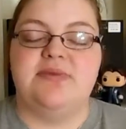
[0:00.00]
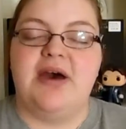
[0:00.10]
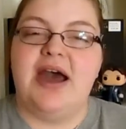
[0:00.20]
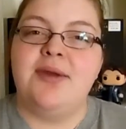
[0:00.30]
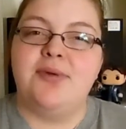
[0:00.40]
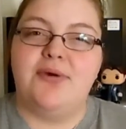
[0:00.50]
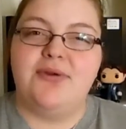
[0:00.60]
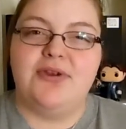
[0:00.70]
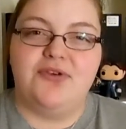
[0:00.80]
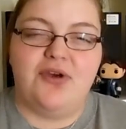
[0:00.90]
but I'm
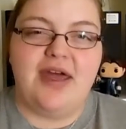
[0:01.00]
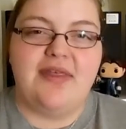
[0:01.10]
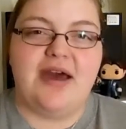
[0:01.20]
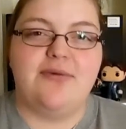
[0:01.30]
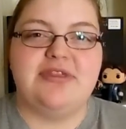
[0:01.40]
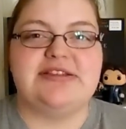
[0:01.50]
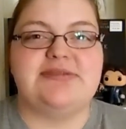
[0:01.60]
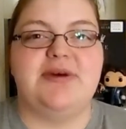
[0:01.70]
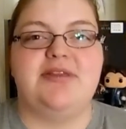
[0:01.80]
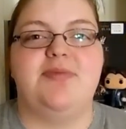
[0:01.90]
going to try that with
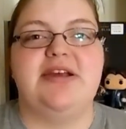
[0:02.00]
this month